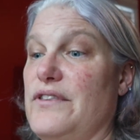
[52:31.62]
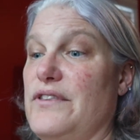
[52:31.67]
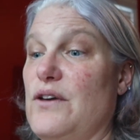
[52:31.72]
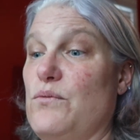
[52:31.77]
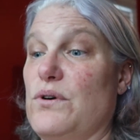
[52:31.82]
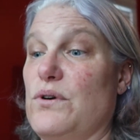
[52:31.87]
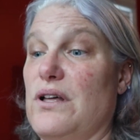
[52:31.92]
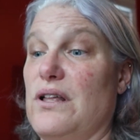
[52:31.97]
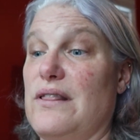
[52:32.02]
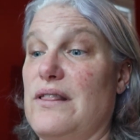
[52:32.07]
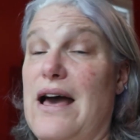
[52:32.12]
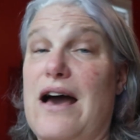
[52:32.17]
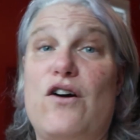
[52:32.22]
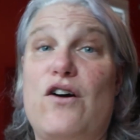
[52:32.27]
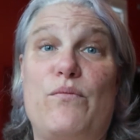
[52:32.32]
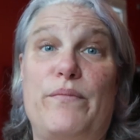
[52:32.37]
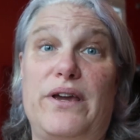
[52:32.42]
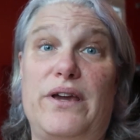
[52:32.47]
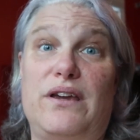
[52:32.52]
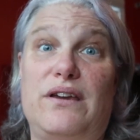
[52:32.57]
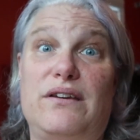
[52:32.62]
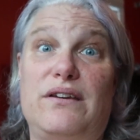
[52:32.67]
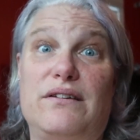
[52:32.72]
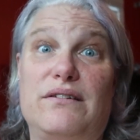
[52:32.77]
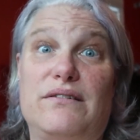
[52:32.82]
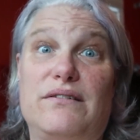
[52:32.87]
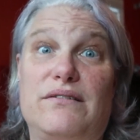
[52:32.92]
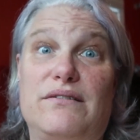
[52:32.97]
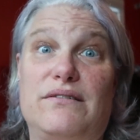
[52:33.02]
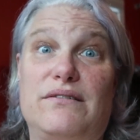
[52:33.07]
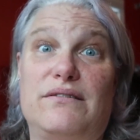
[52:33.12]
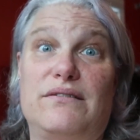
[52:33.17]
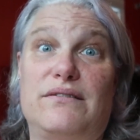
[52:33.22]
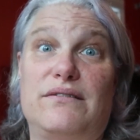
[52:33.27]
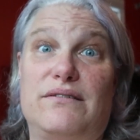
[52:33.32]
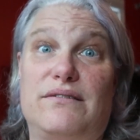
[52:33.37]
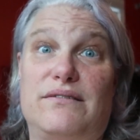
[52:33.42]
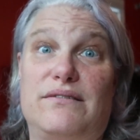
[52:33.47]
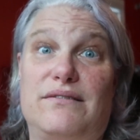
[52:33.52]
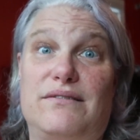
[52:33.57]
will allow me
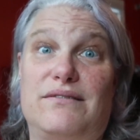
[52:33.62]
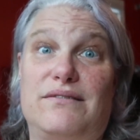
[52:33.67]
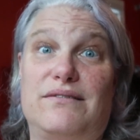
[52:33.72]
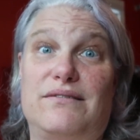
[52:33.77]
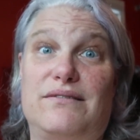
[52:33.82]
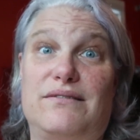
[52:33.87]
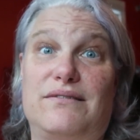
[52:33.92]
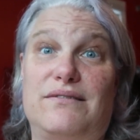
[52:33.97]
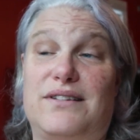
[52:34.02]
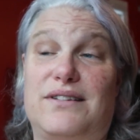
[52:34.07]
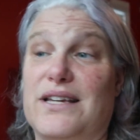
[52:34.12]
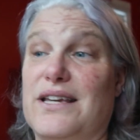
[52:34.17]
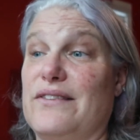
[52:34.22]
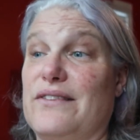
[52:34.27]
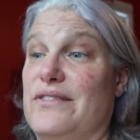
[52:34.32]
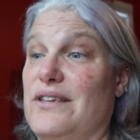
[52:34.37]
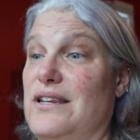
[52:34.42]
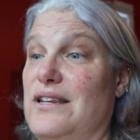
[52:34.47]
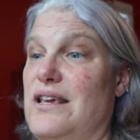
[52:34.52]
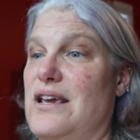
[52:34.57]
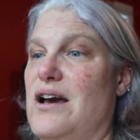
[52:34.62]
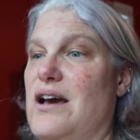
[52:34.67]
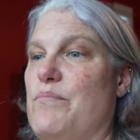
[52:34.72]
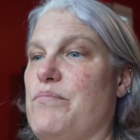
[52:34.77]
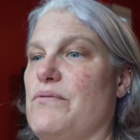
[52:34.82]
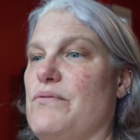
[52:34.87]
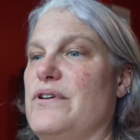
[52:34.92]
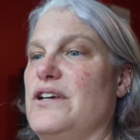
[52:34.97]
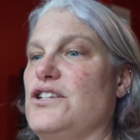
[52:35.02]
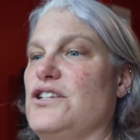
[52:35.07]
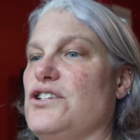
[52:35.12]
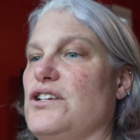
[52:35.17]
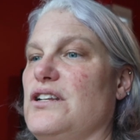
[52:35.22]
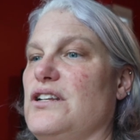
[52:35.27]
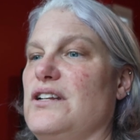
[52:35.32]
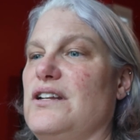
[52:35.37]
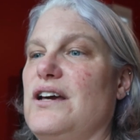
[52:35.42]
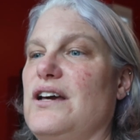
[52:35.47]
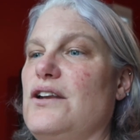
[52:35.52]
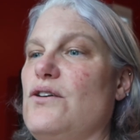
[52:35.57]
to get the knee operation,
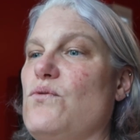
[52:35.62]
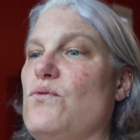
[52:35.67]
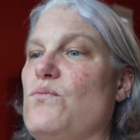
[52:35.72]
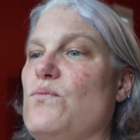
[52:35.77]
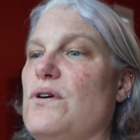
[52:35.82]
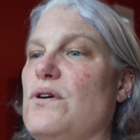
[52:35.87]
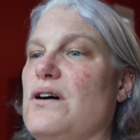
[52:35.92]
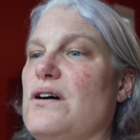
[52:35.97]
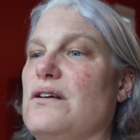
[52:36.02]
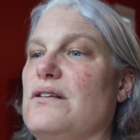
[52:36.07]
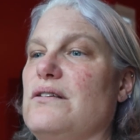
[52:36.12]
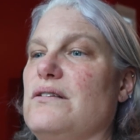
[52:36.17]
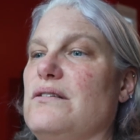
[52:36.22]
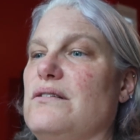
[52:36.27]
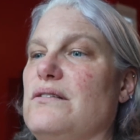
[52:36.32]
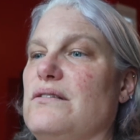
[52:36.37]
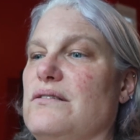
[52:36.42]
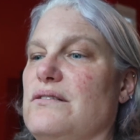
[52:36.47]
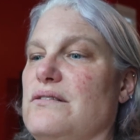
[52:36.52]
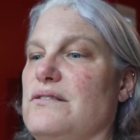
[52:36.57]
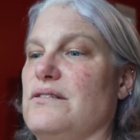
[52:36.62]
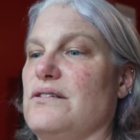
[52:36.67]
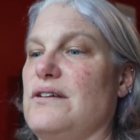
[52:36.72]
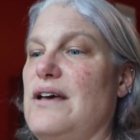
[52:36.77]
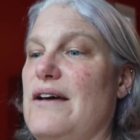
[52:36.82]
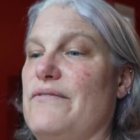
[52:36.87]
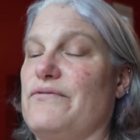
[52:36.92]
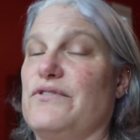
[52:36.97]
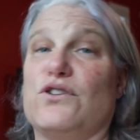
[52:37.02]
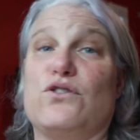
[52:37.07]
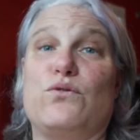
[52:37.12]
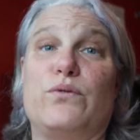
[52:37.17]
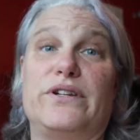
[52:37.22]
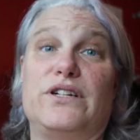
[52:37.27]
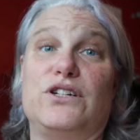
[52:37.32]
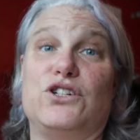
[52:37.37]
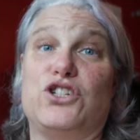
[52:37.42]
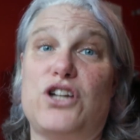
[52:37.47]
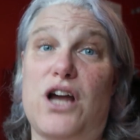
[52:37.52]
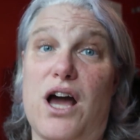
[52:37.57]
and I don't want to have to quit
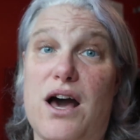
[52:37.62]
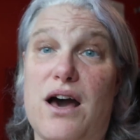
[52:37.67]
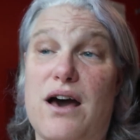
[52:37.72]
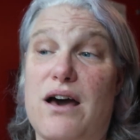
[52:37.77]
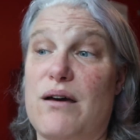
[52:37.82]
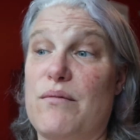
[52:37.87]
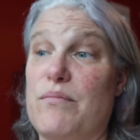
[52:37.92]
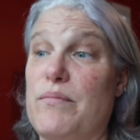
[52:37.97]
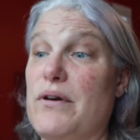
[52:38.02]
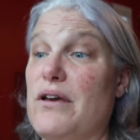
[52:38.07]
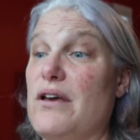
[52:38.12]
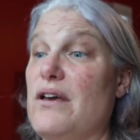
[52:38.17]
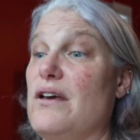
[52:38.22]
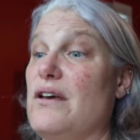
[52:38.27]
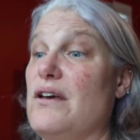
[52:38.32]
a job,